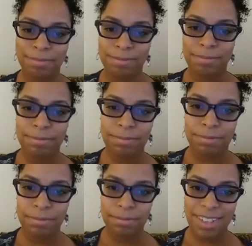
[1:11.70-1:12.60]

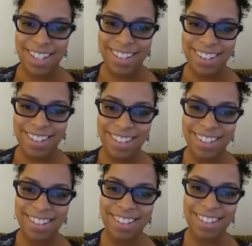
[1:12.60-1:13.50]

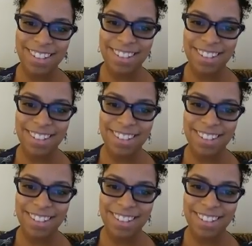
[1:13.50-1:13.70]
(silence)